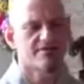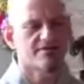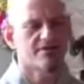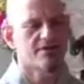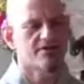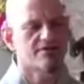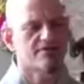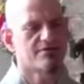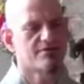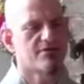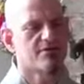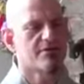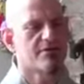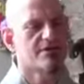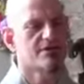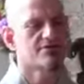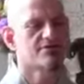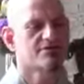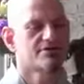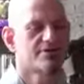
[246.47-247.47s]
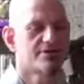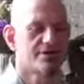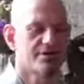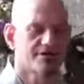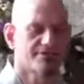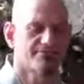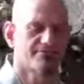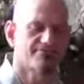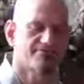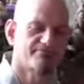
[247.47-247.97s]
that's very, very
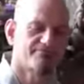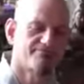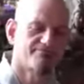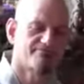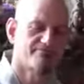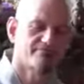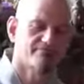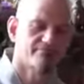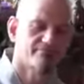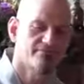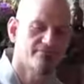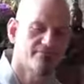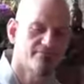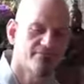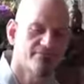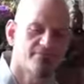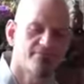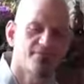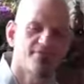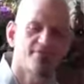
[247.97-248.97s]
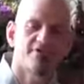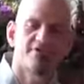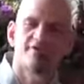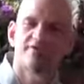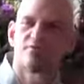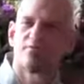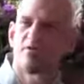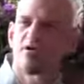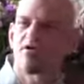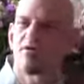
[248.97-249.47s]
interesting.
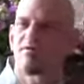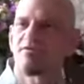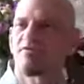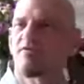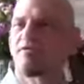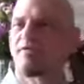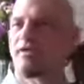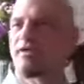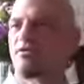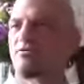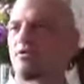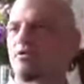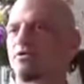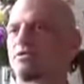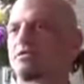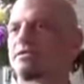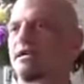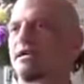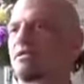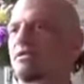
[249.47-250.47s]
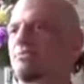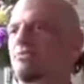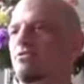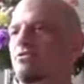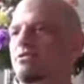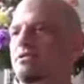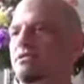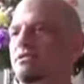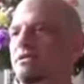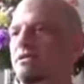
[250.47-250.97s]
It's wonderful that you understand the
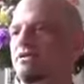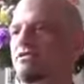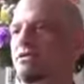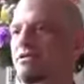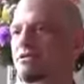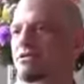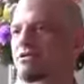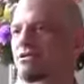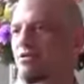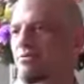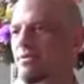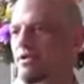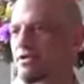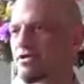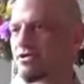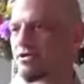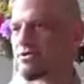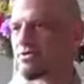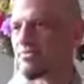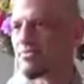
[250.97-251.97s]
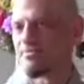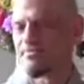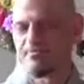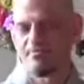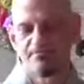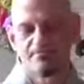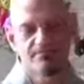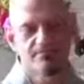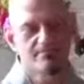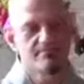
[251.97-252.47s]
Buddha's teaching so much.
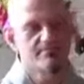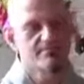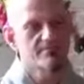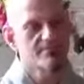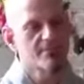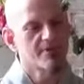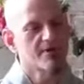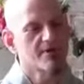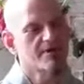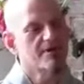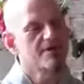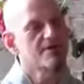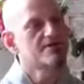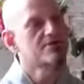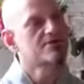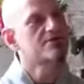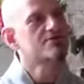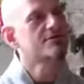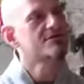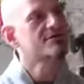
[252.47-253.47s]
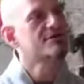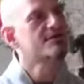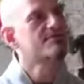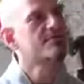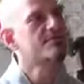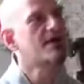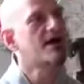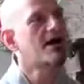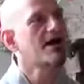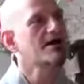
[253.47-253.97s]
But she
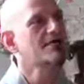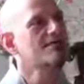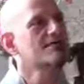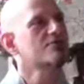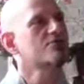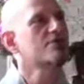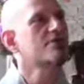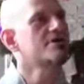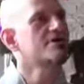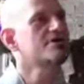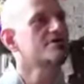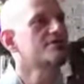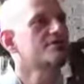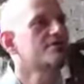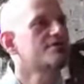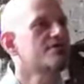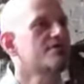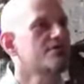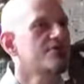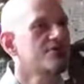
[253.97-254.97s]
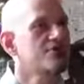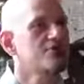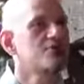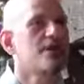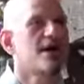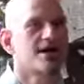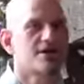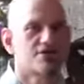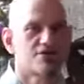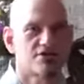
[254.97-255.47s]
said, but I have a question for
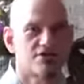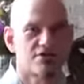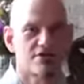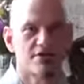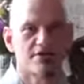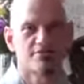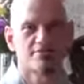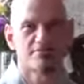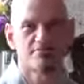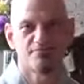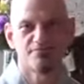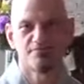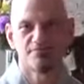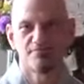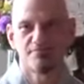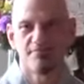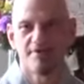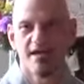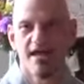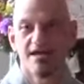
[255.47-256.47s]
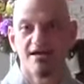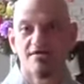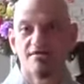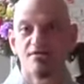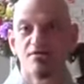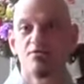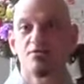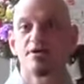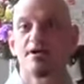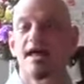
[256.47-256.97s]
you actually. And
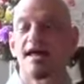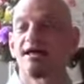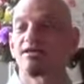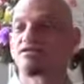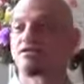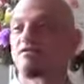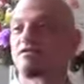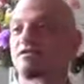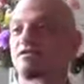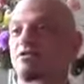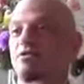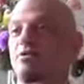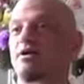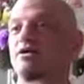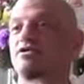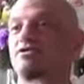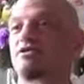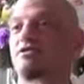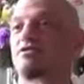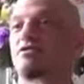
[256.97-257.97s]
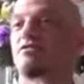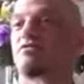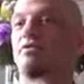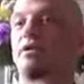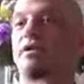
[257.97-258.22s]
if you can answer this question